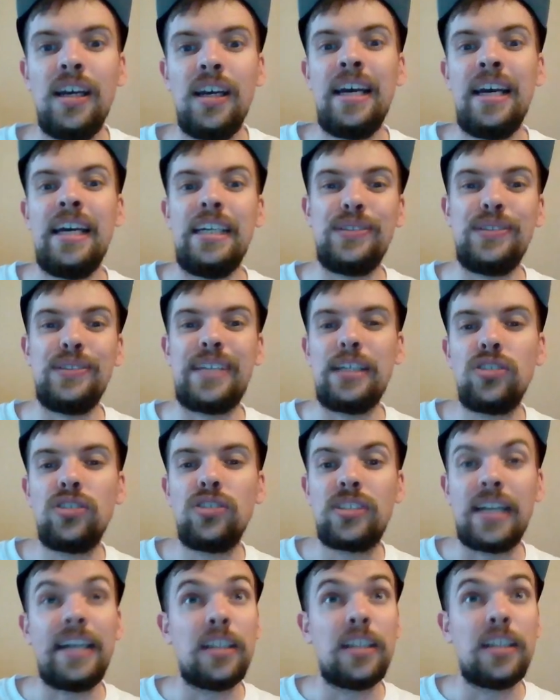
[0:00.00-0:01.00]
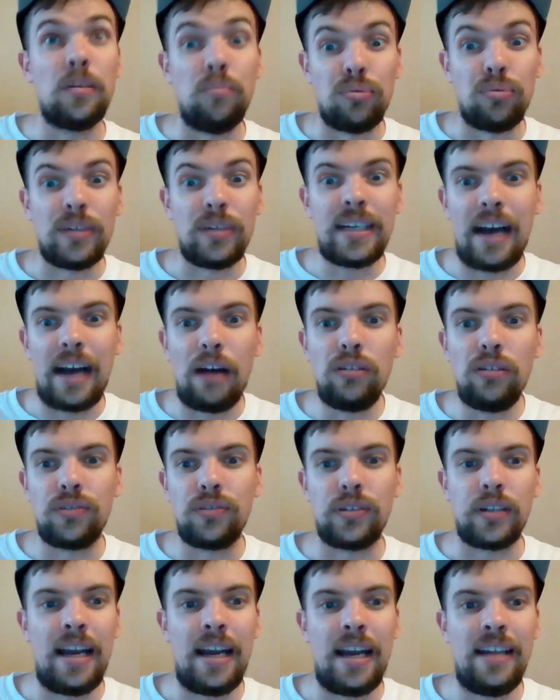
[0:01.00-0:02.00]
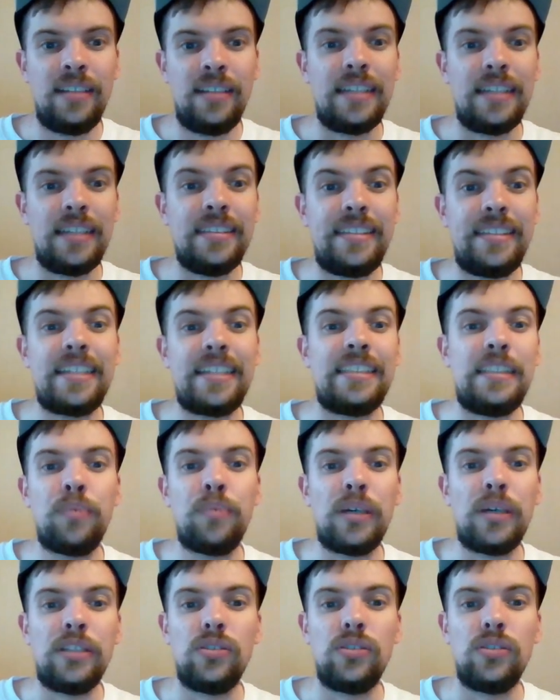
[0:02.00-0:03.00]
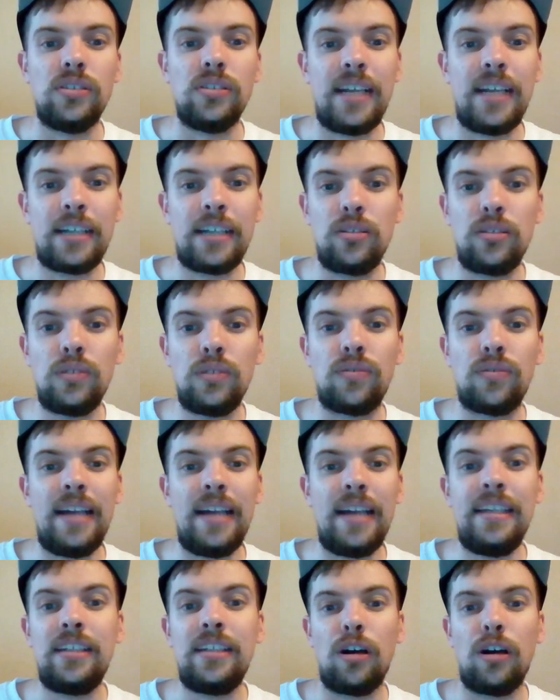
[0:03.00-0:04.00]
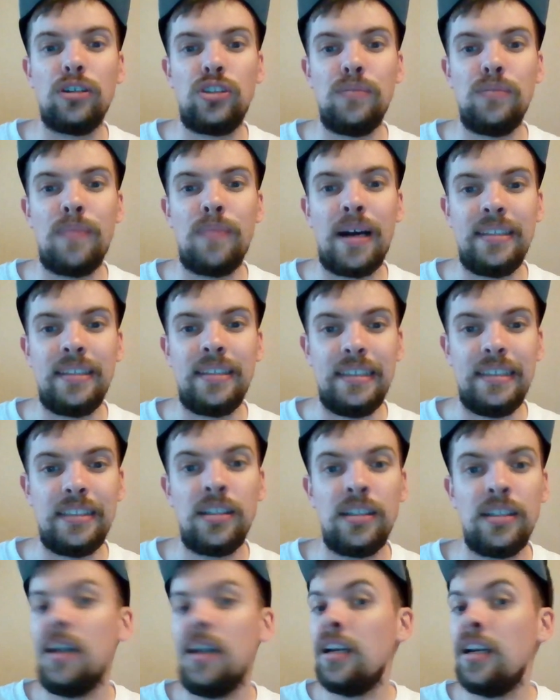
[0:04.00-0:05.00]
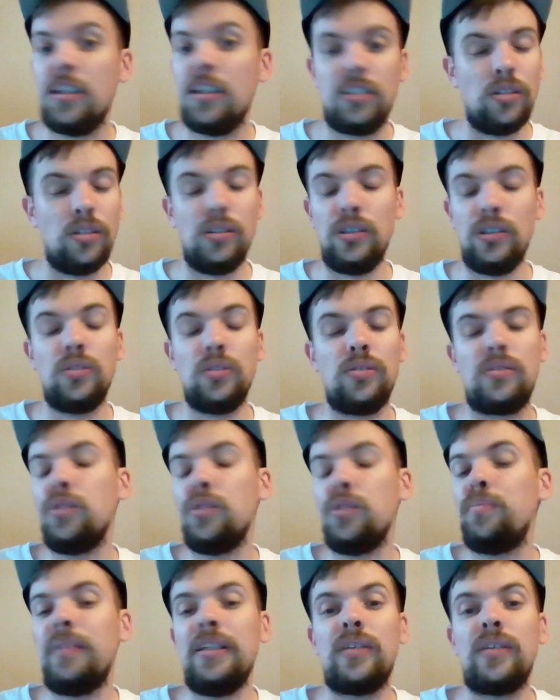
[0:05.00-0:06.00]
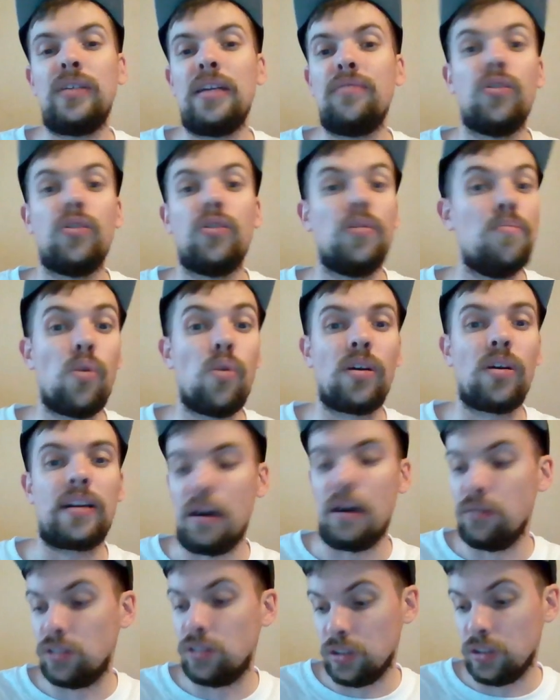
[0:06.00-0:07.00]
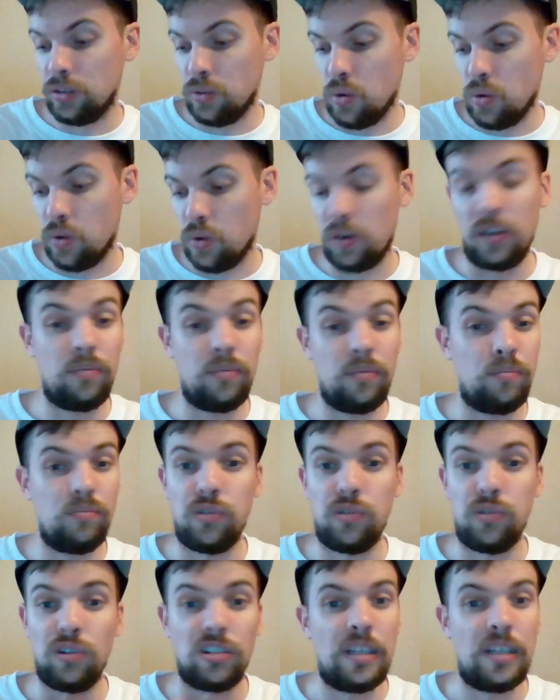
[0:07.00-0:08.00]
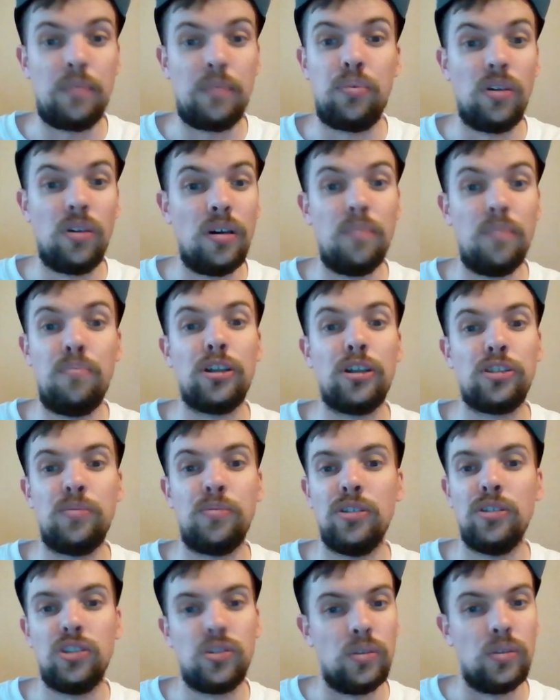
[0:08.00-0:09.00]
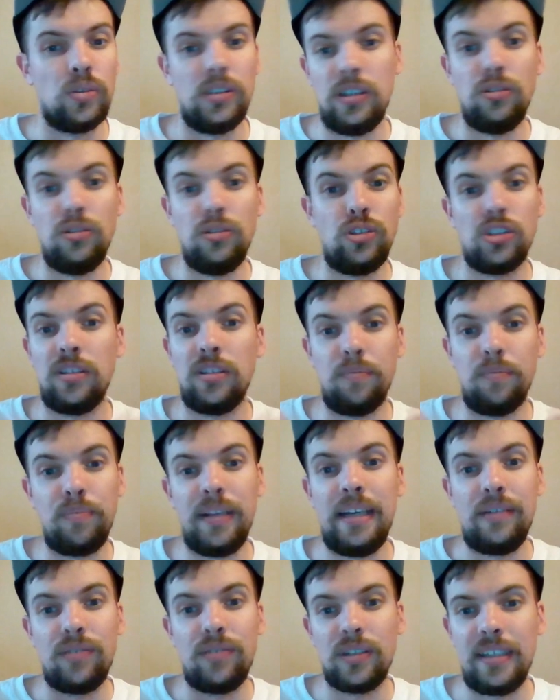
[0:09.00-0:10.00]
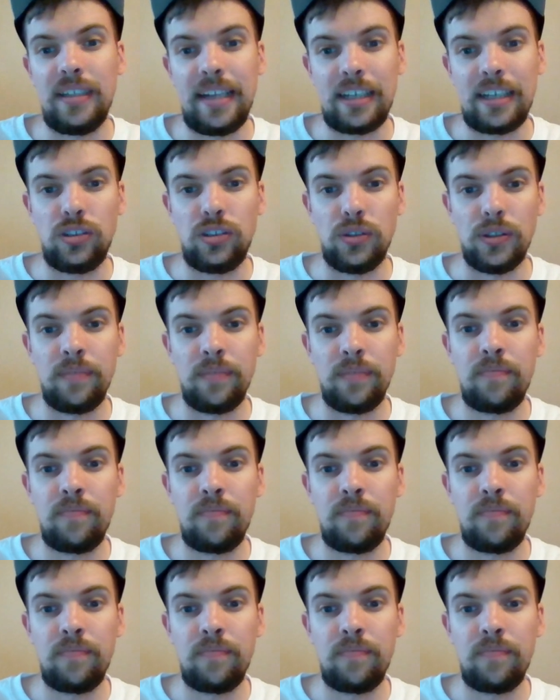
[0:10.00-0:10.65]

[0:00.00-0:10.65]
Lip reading: You get to cycle a brick out of your hand and dig deeper into your deck to look for any cards you might need. So you could be looking for more counter or, for example, a boss monster, or, you know, just a play for the next turn.